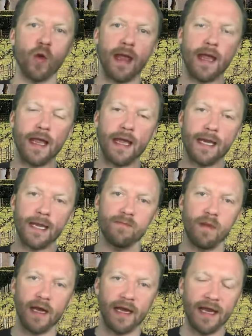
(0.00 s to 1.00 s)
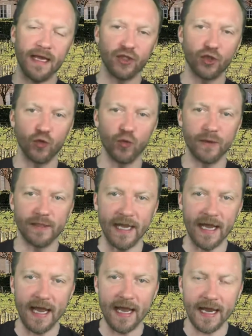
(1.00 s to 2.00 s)
And in my hand
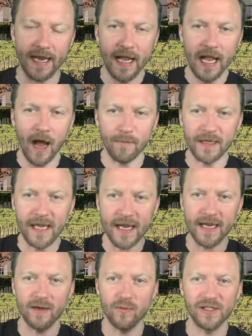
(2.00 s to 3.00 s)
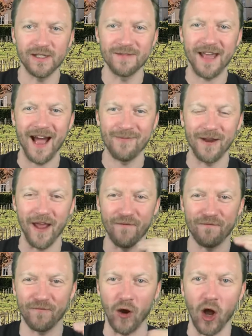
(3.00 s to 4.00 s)
today, I'm kicking it with some Cabernet
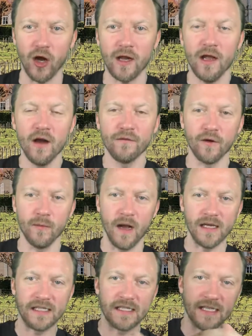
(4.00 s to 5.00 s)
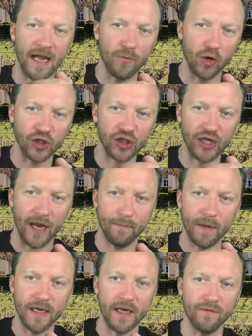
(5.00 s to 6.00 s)
Franc from Saumur
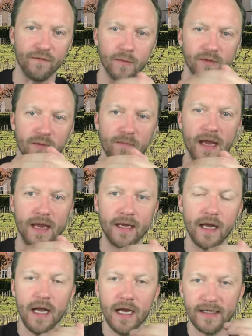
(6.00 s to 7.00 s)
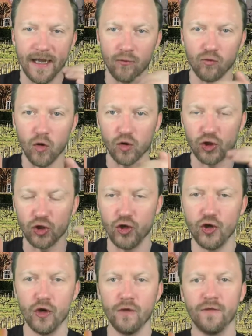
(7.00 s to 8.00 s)
Champigny from Domaine des Roches
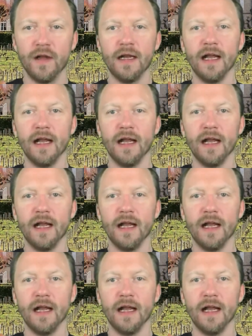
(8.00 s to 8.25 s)
Neuves.